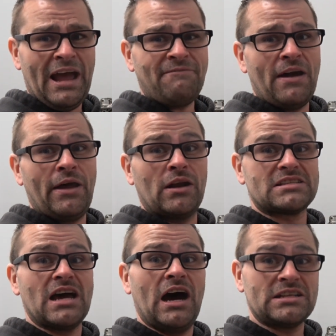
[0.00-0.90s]
I found out a
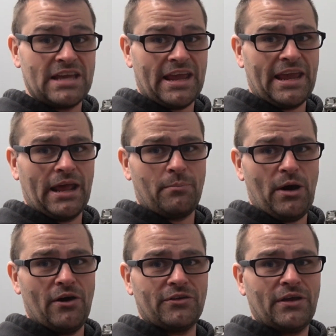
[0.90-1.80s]
ton taking it
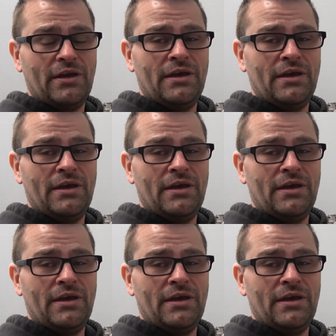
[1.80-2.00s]
apart,